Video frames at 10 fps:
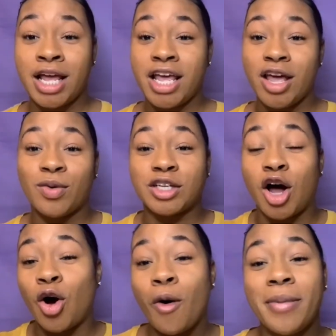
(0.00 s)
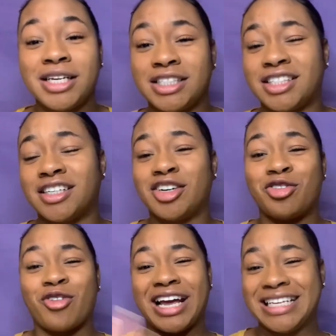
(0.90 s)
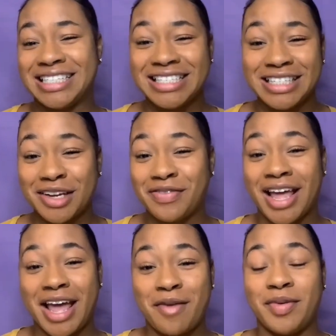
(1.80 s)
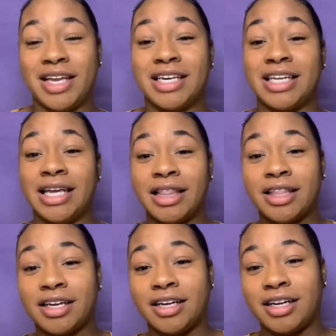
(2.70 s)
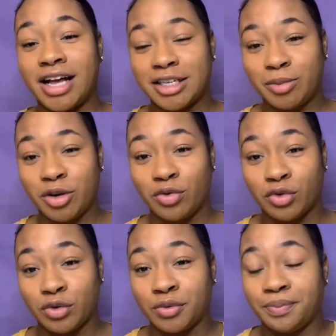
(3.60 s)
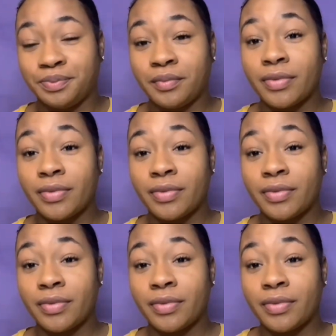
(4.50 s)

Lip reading: It was a whole bunch of crazy stuff that happened in the hospital room.